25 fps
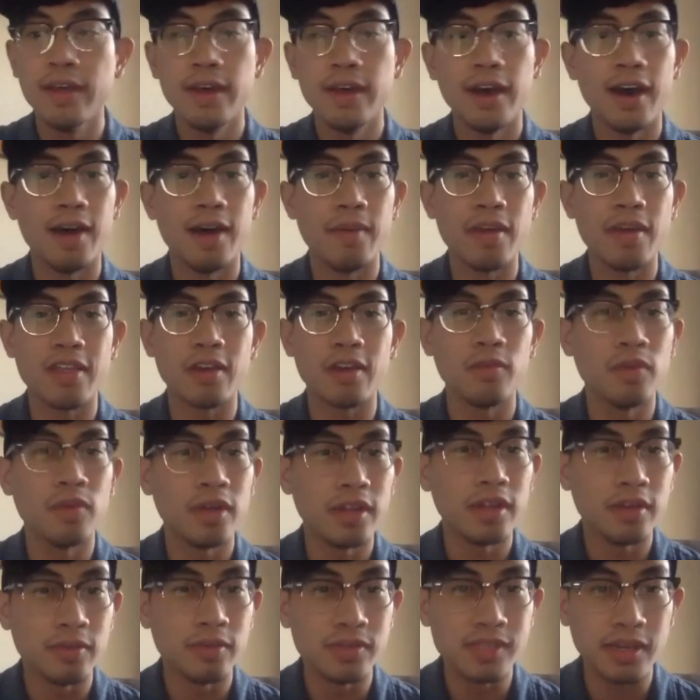I think
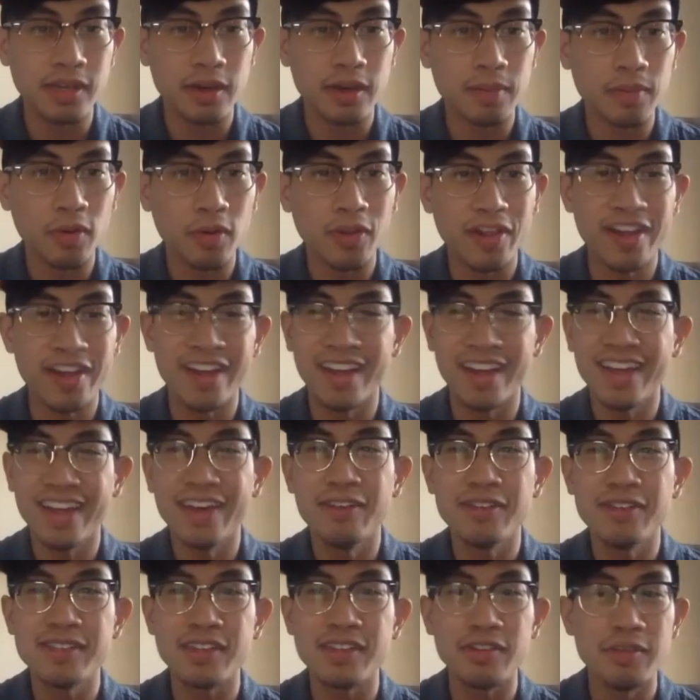it was like Ebola,
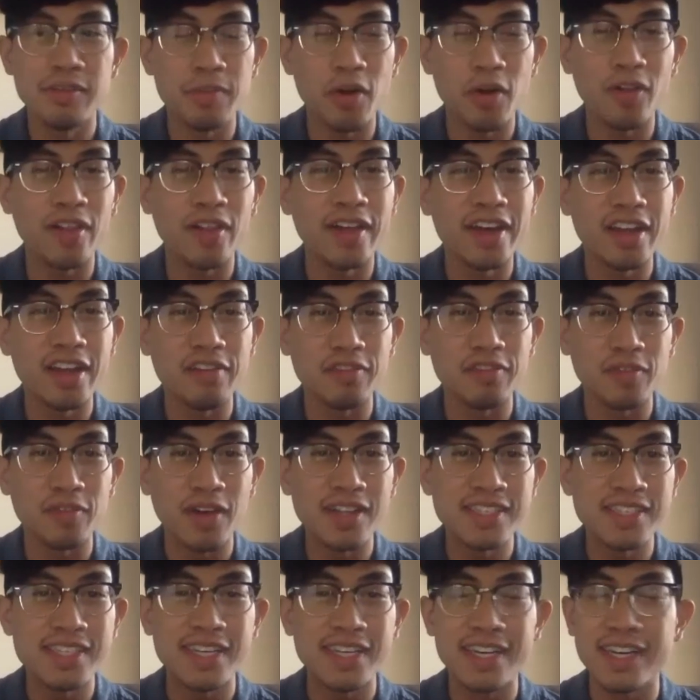it was Ebola,
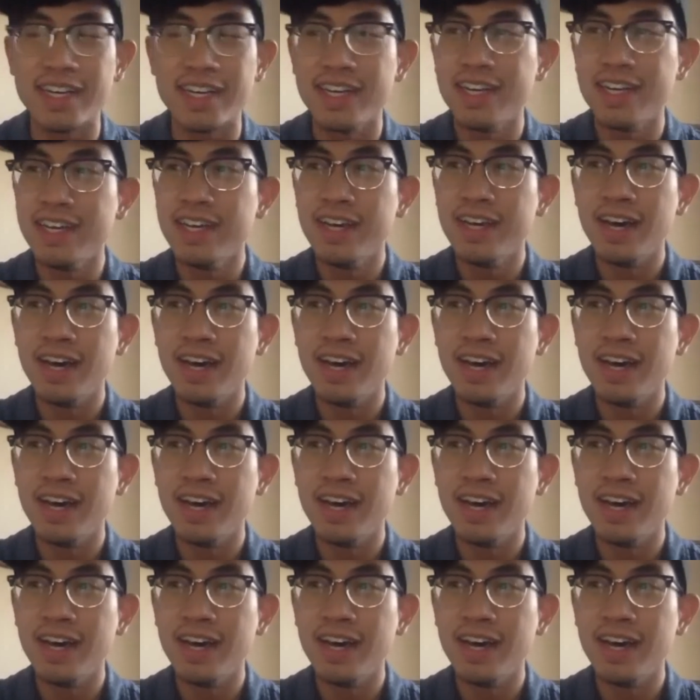influenza.